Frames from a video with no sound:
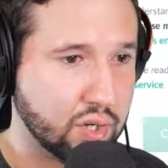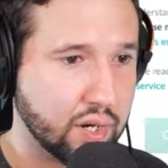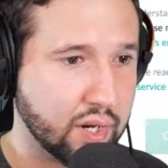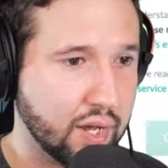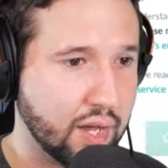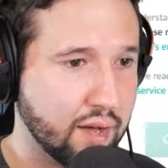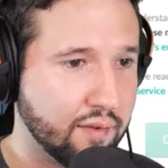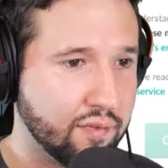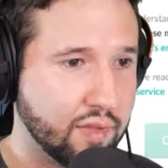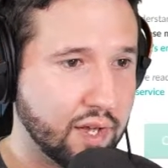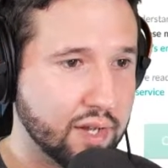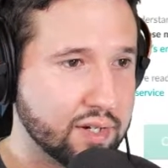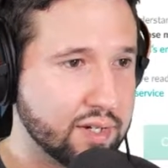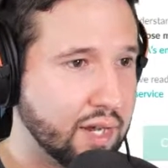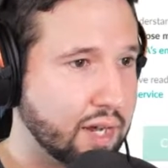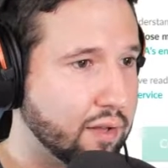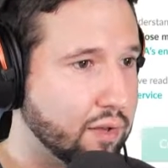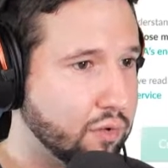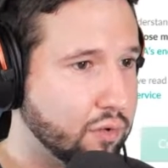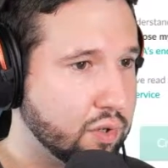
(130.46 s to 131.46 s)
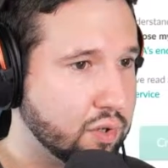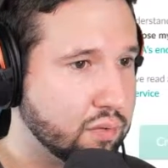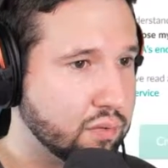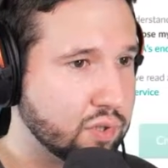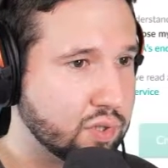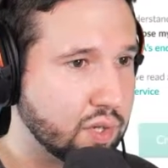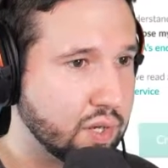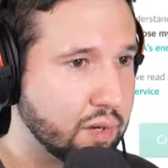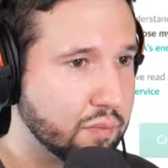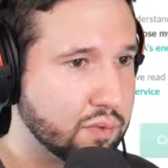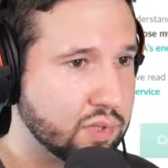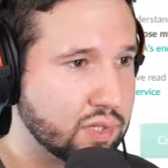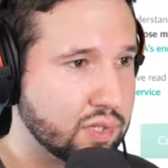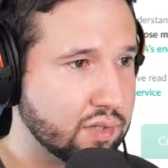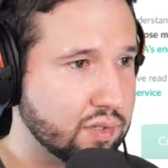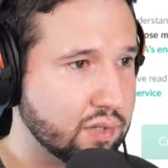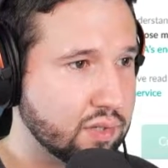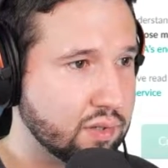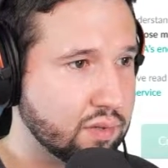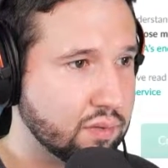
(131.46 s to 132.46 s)
going to have that downloaded, so that was
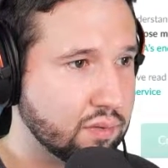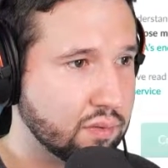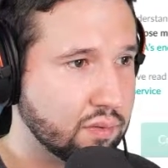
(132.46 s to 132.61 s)
easy.